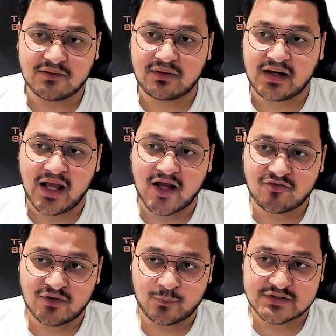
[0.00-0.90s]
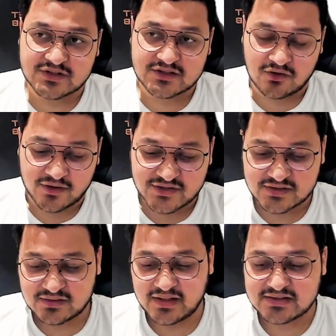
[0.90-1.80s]
you can have your business logic.
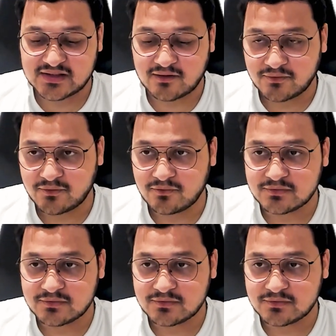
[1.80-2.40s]
So let's say I want to do